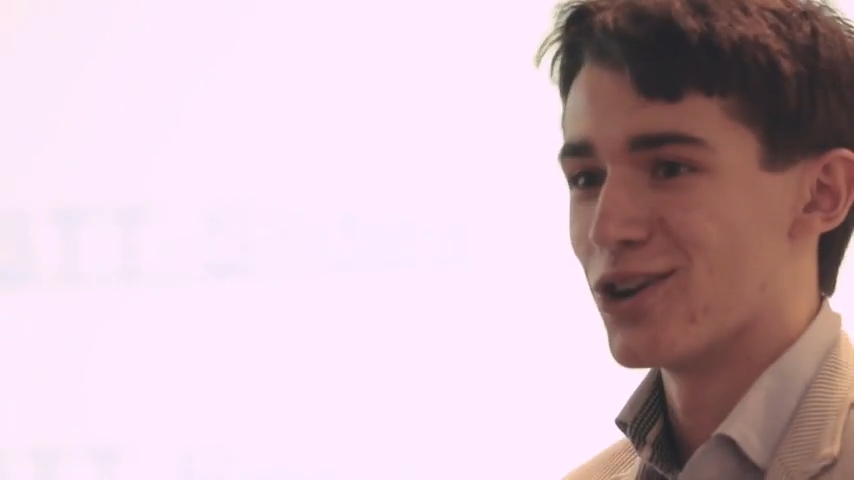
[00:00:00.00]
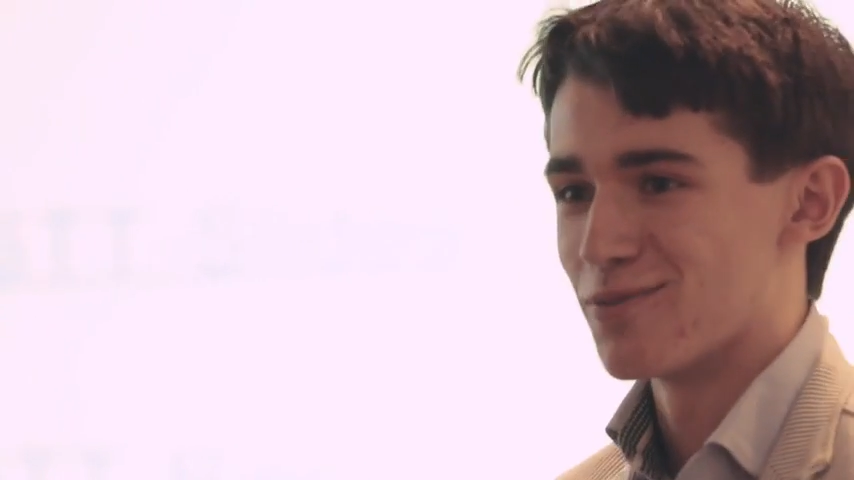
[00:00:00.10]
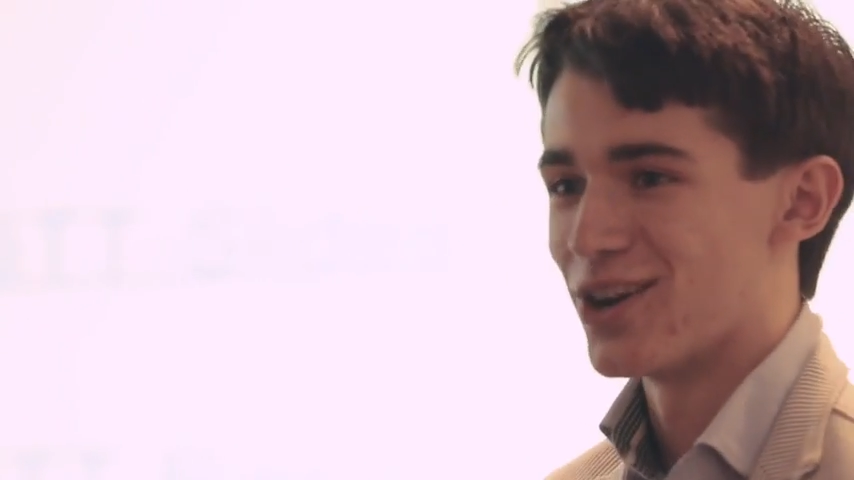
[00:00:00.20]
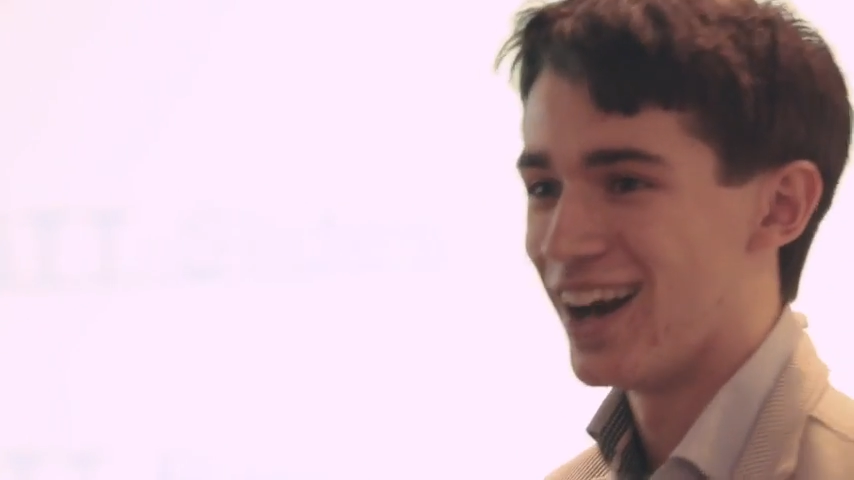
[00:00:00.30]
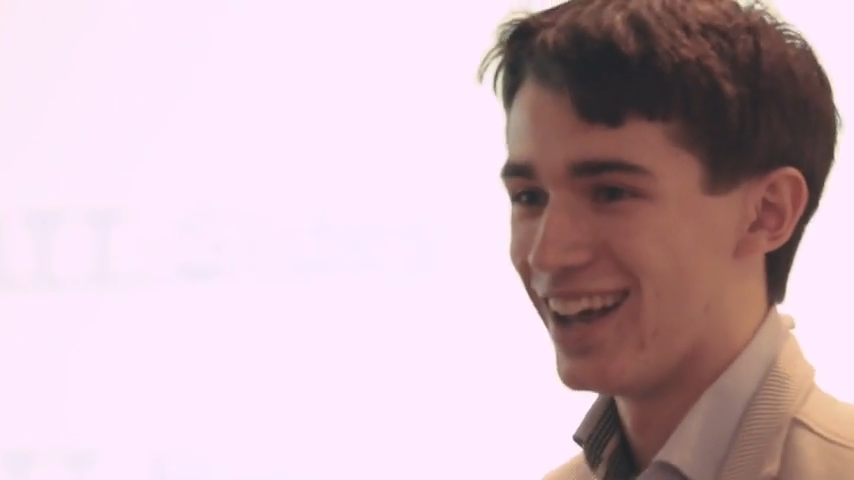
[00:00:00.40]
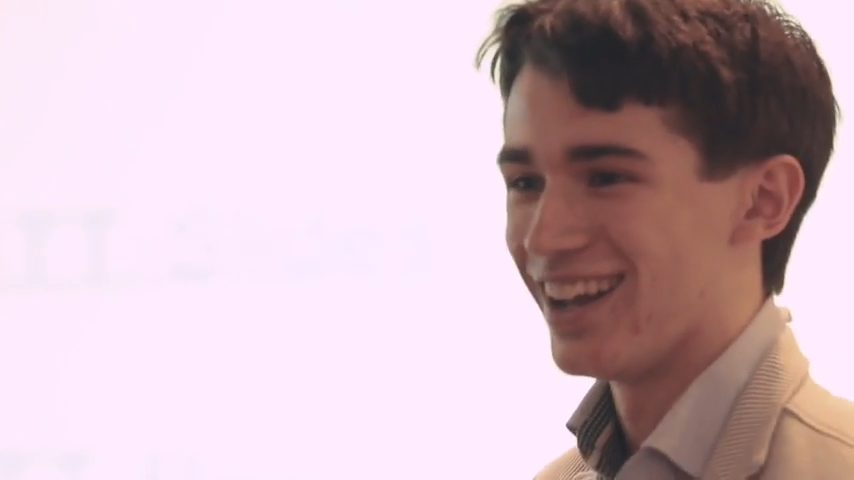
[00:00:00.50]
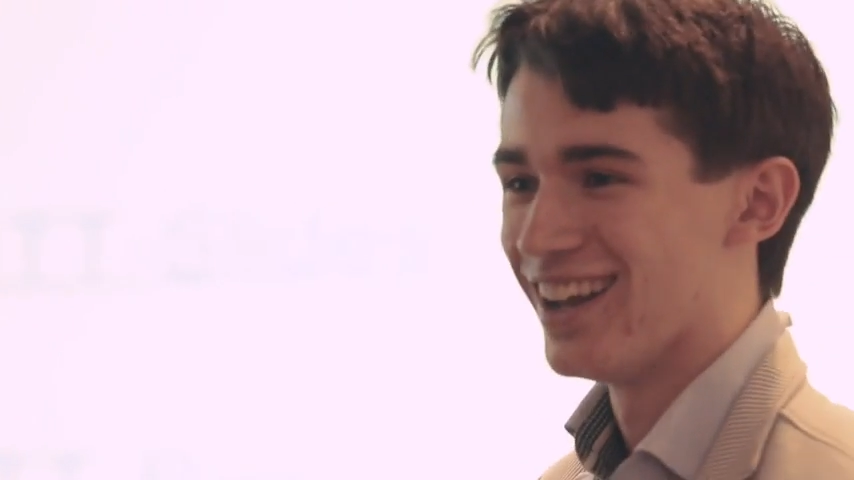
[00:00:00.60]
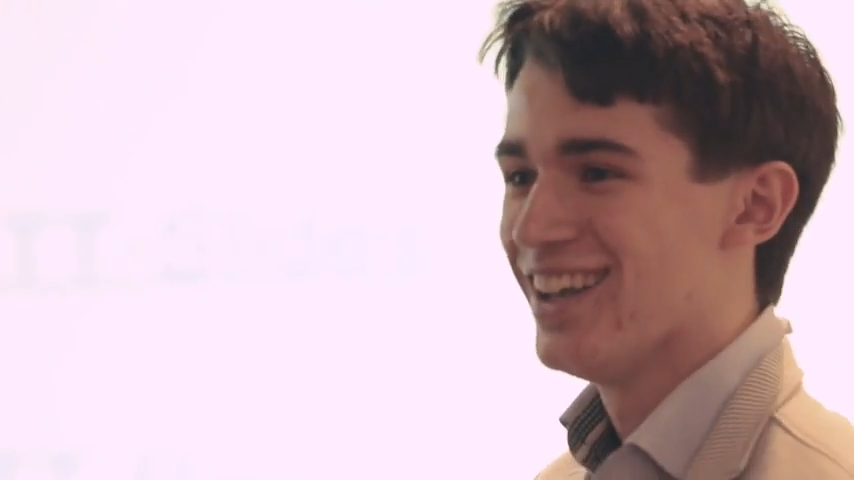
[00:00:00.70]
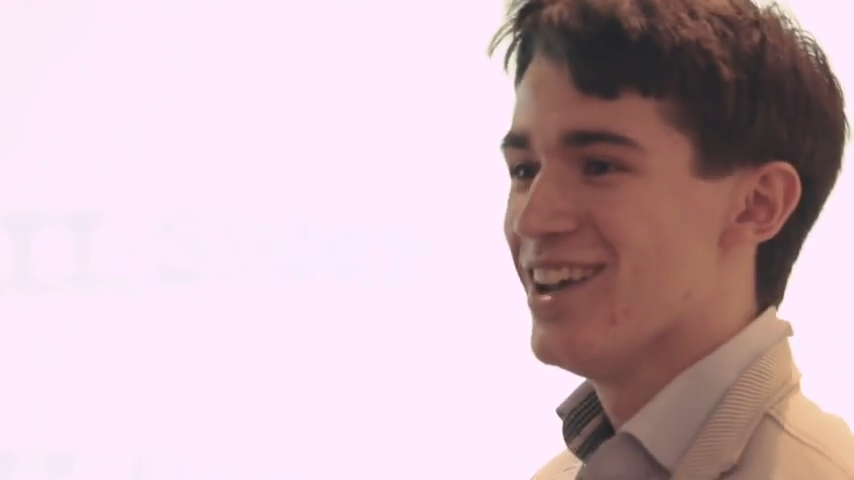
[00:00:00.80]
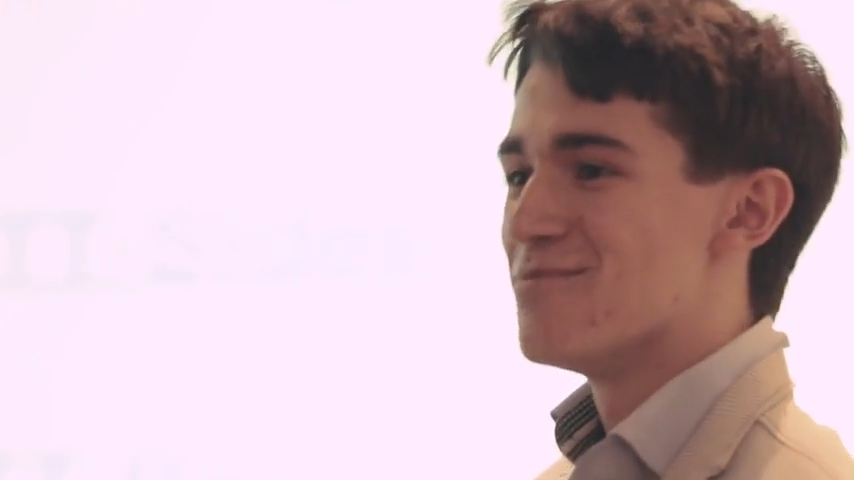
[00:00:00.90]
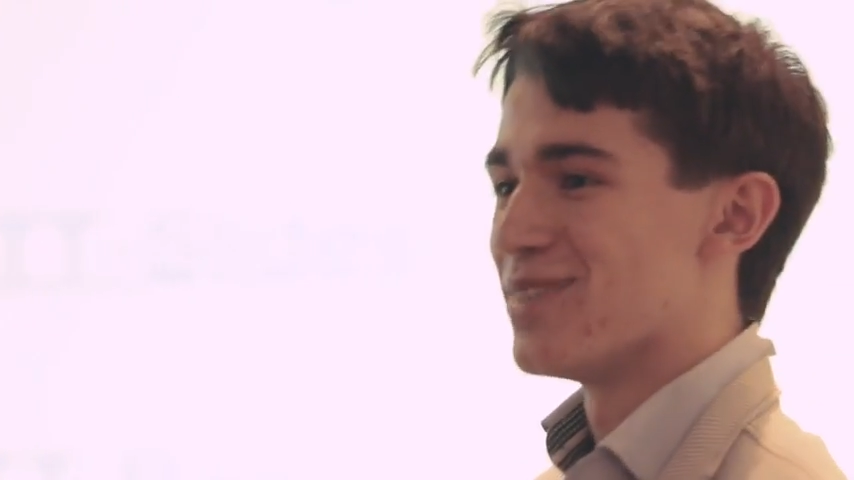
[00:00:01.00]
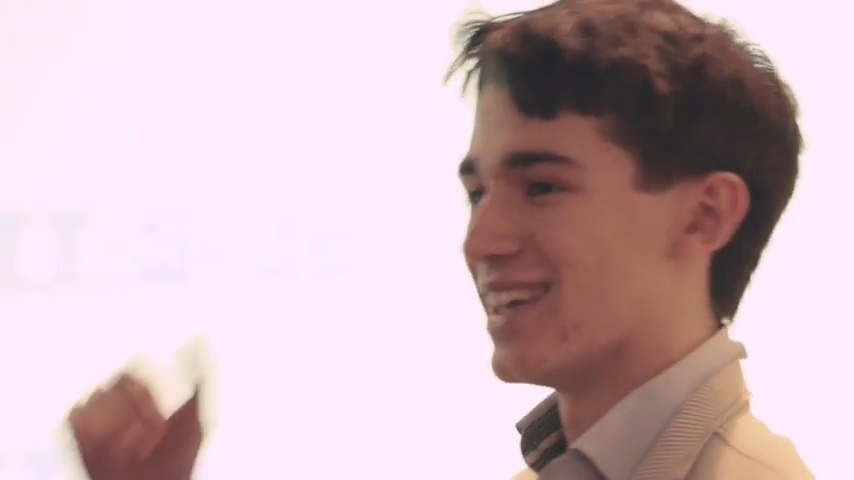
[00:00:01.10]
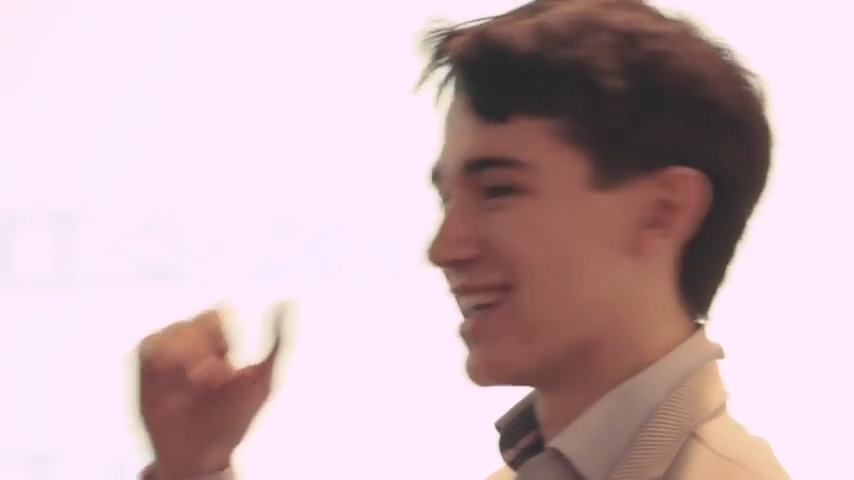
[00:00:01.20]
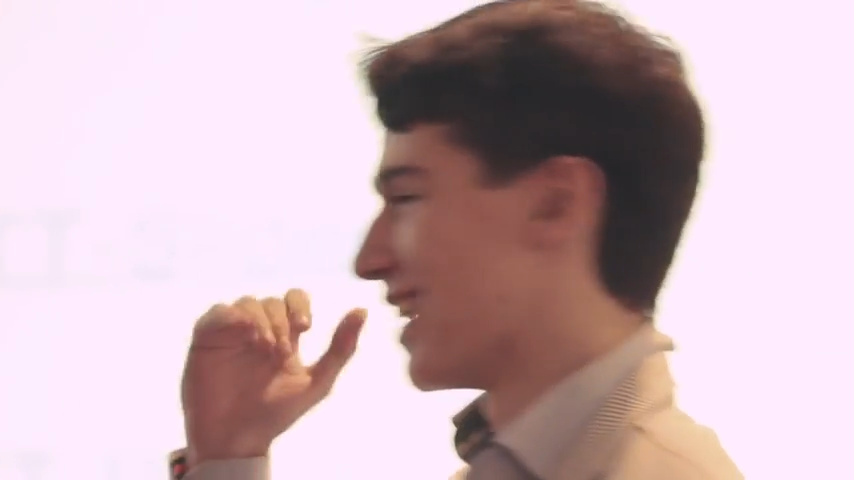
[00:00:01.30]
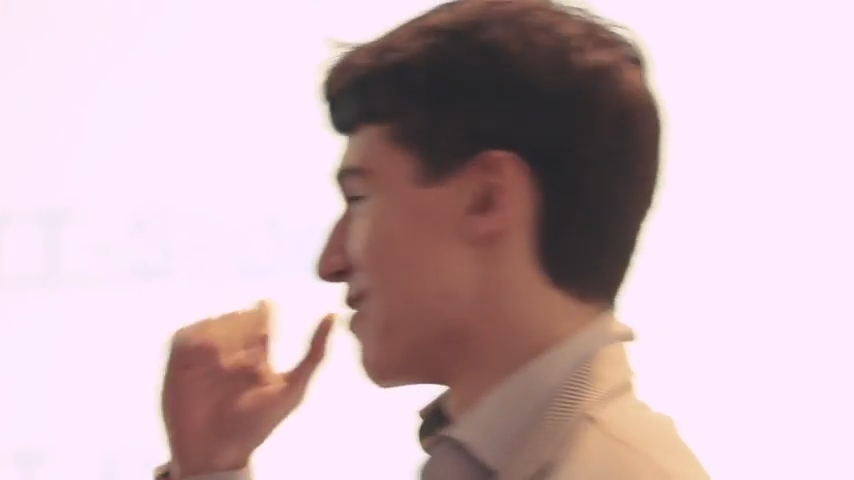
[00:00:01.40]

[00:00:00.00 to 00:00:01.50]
your morale, being